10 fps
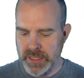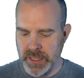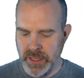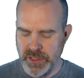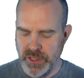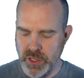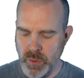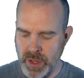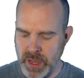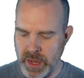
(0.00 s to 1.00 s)
So let's
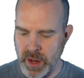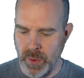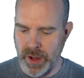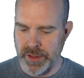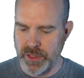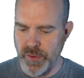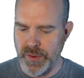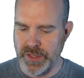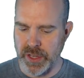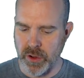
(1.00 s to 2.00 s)
do one where the
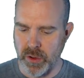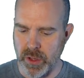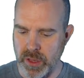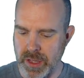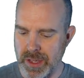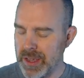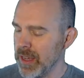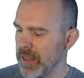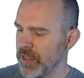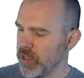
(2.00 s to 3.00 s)
surface integral.
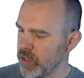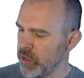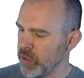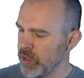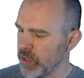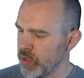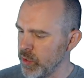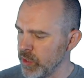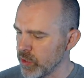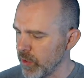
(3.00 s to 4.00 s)
Just do
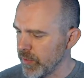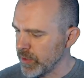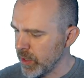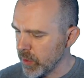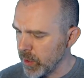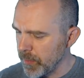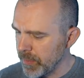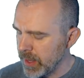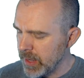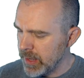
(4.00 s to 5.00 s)
the surface integral.
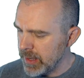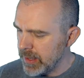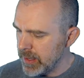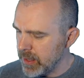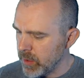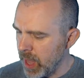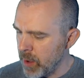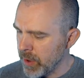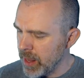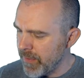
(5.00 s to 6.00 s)

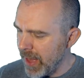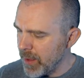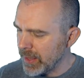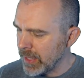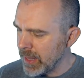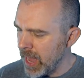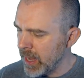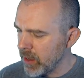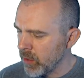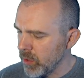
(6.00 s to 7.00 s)
Okay, we're going to evaluate the
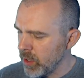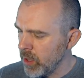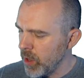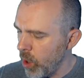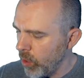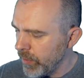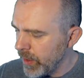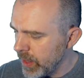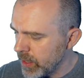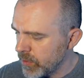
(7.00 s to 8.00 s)
line integral
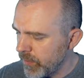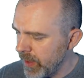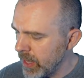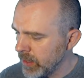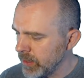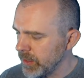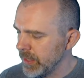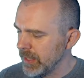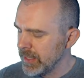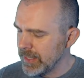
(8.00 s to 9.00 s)
over this
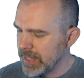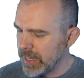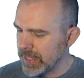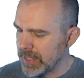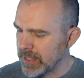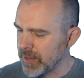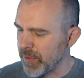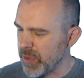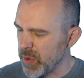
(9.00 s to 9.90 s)
field. C consists of